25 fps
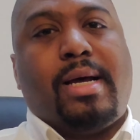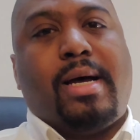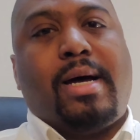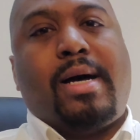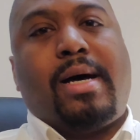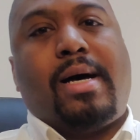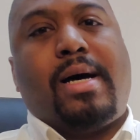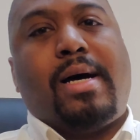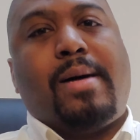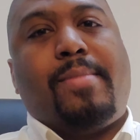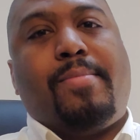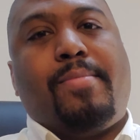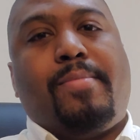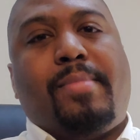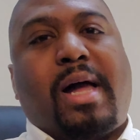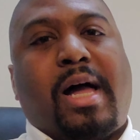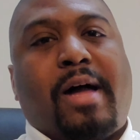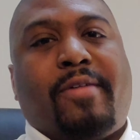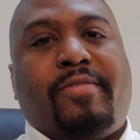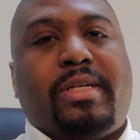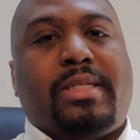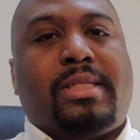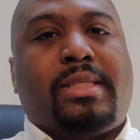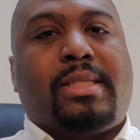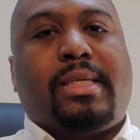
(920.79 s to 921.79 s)
Um,
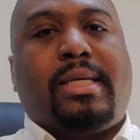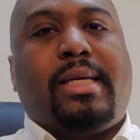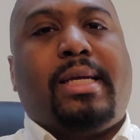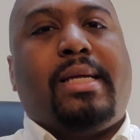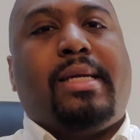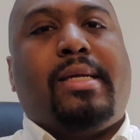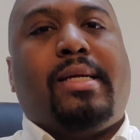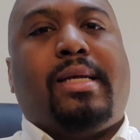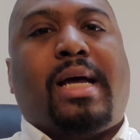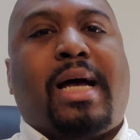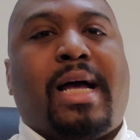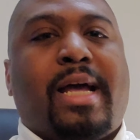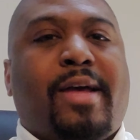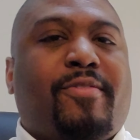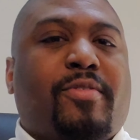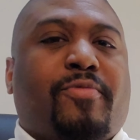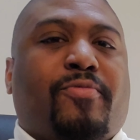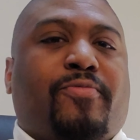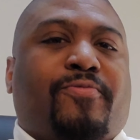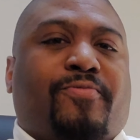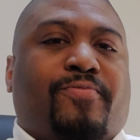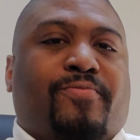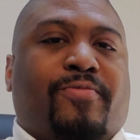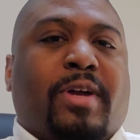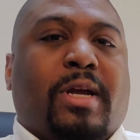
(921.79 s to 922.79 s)
obviously, I have a
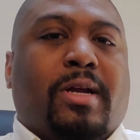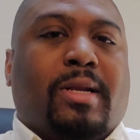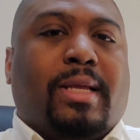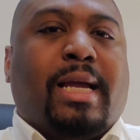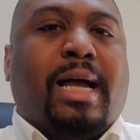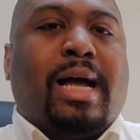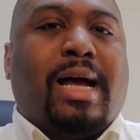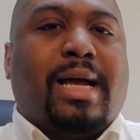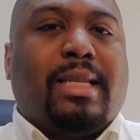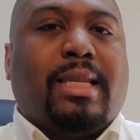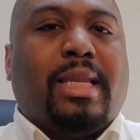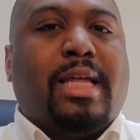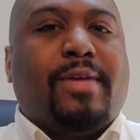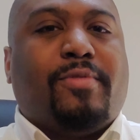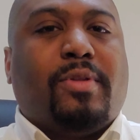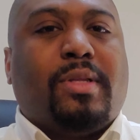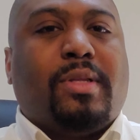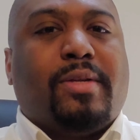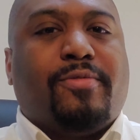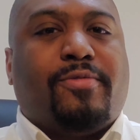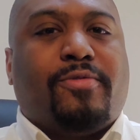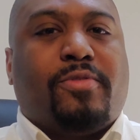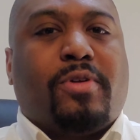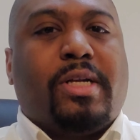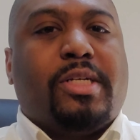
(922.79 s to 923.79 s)
fairly high level in
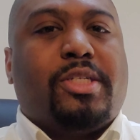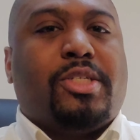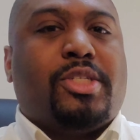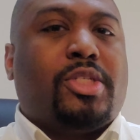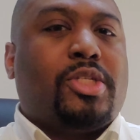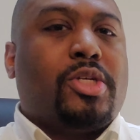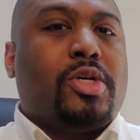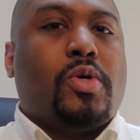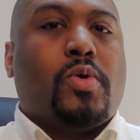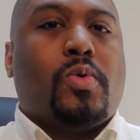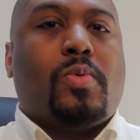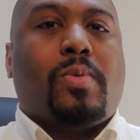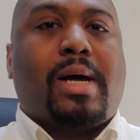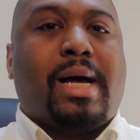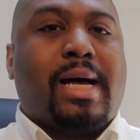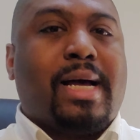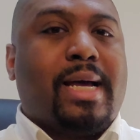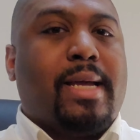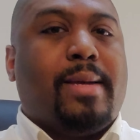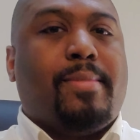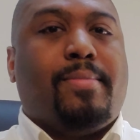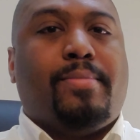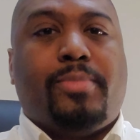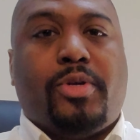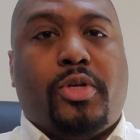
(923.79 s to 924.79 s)
French, so
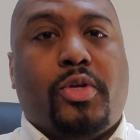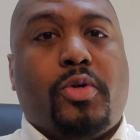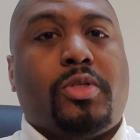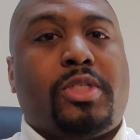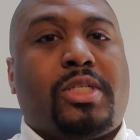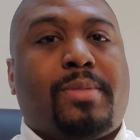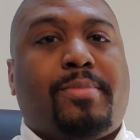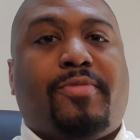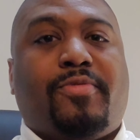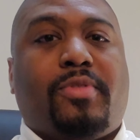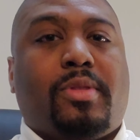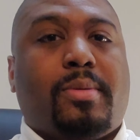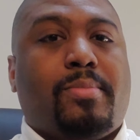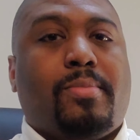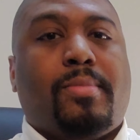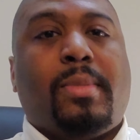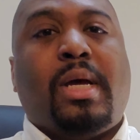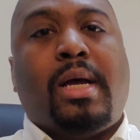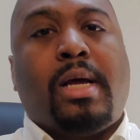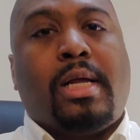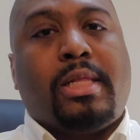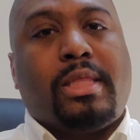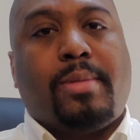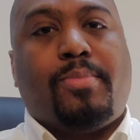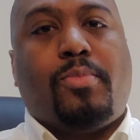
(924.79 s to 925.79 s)
I do some of the,
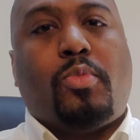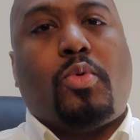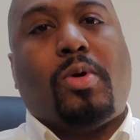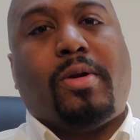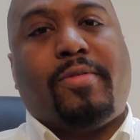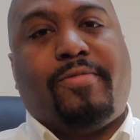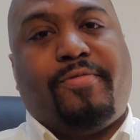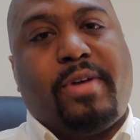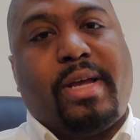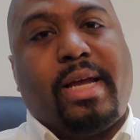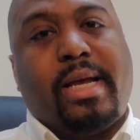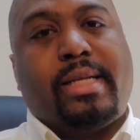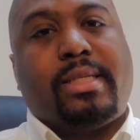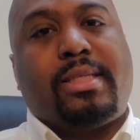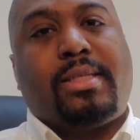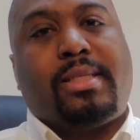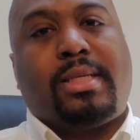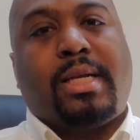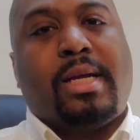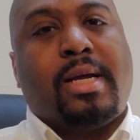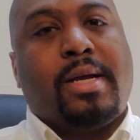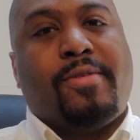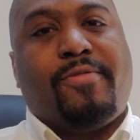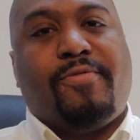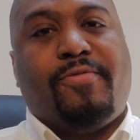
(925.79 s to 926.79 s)
the more advanced
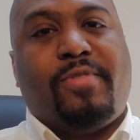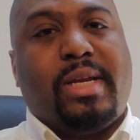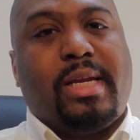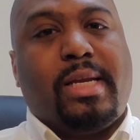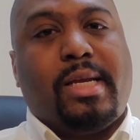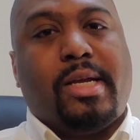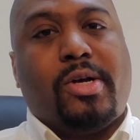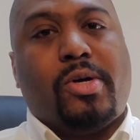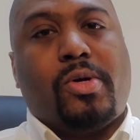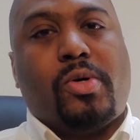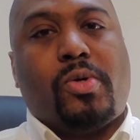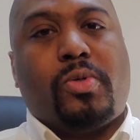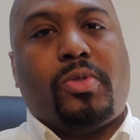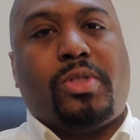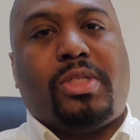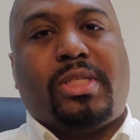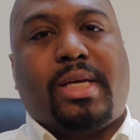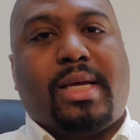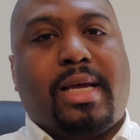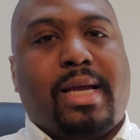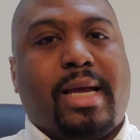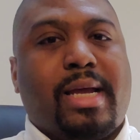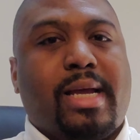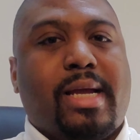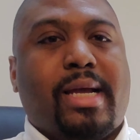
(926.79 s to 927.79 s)
videos,
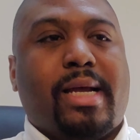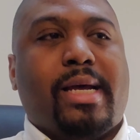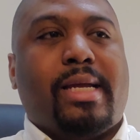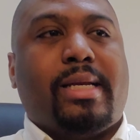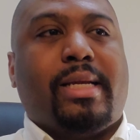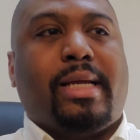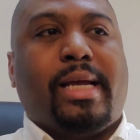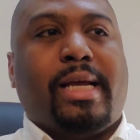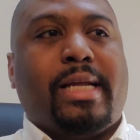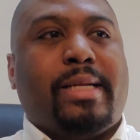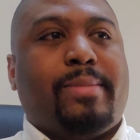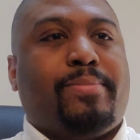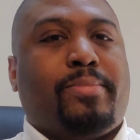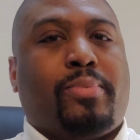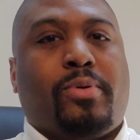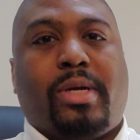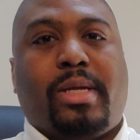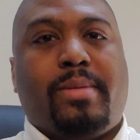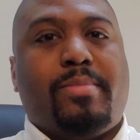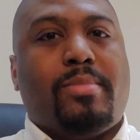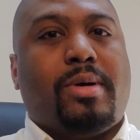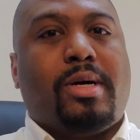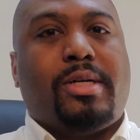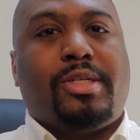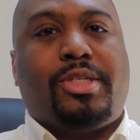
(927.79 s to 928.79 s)
and it pretty
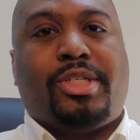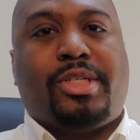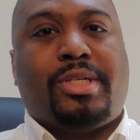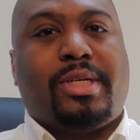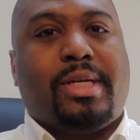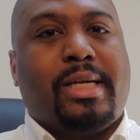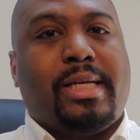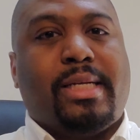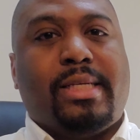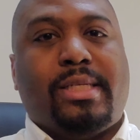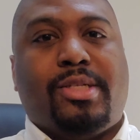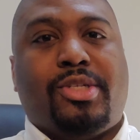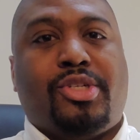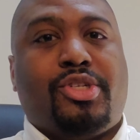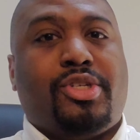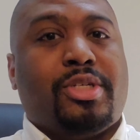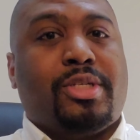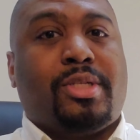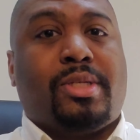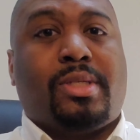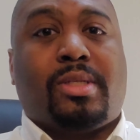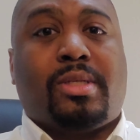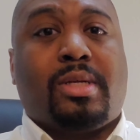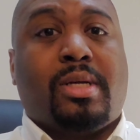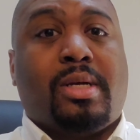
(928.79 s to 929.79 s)
much is
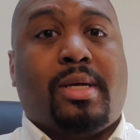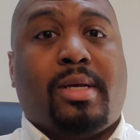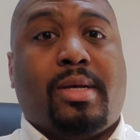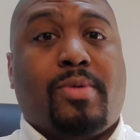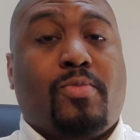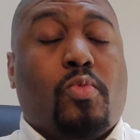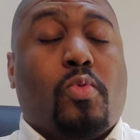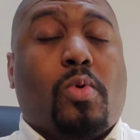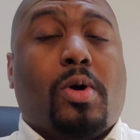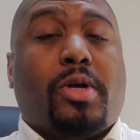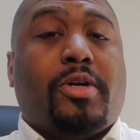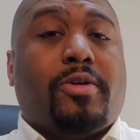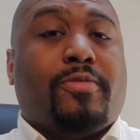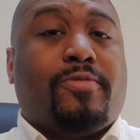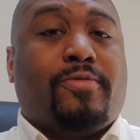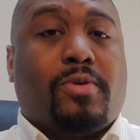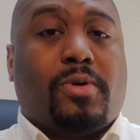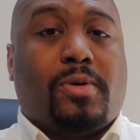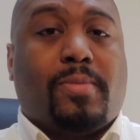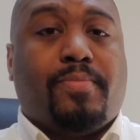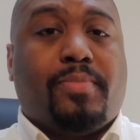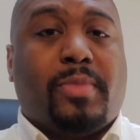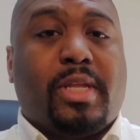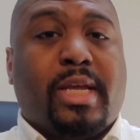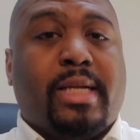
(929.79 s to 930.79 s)
just wonderful.
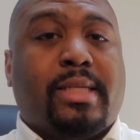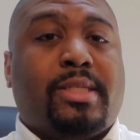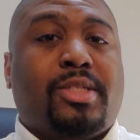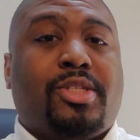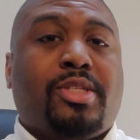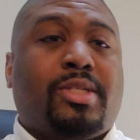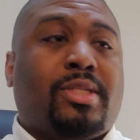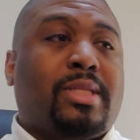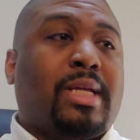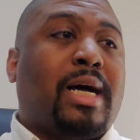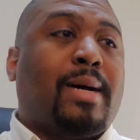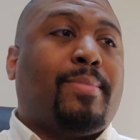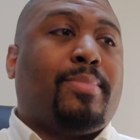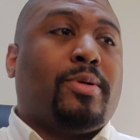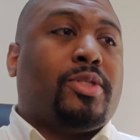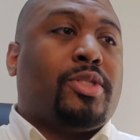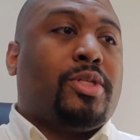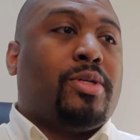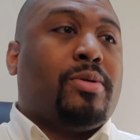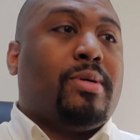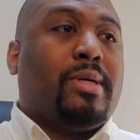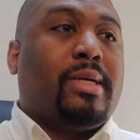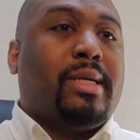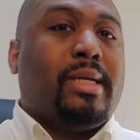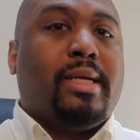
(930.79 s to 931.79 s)
It's just the
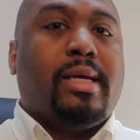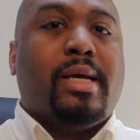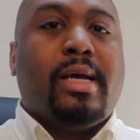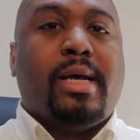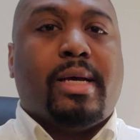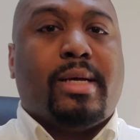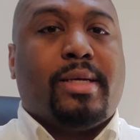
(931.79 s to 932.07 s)
opportunity.